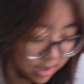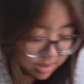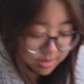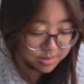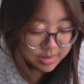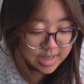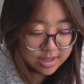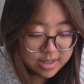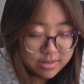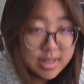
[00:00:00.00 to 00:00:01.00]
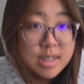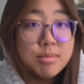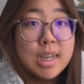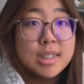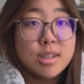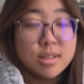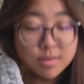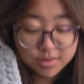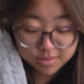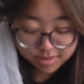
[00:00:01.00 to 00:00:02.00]
oh, now everything's a mess on
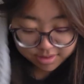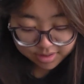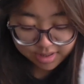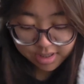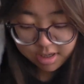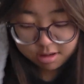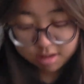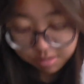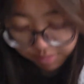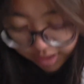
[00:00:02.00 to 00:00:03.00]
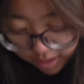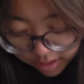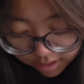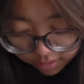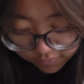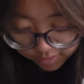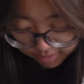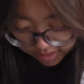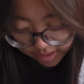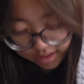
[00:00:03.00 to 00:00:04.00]
the floor. My main
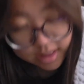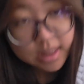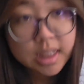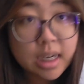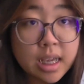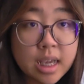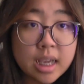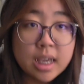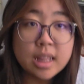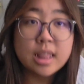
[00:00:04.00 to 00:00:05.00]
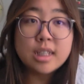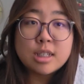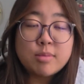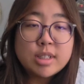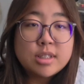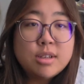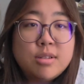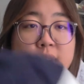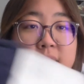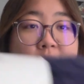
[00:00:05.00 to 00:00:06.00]
focus today in this
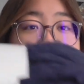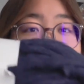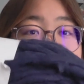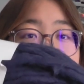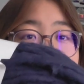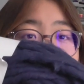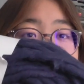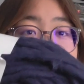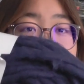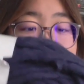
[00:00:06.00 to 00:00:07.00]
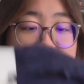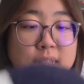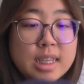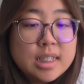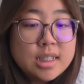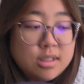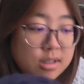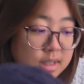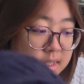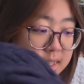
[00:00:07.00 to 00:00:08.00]
episode is this
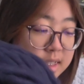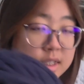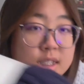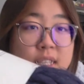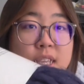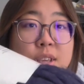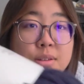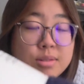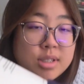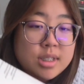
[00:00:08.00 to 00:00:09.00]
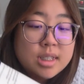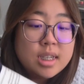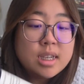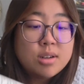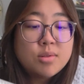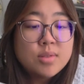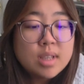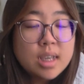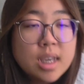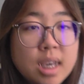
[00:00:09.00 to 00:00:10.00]
yarn. It's huge, and
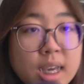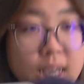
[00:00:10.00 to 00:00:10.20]
hopefully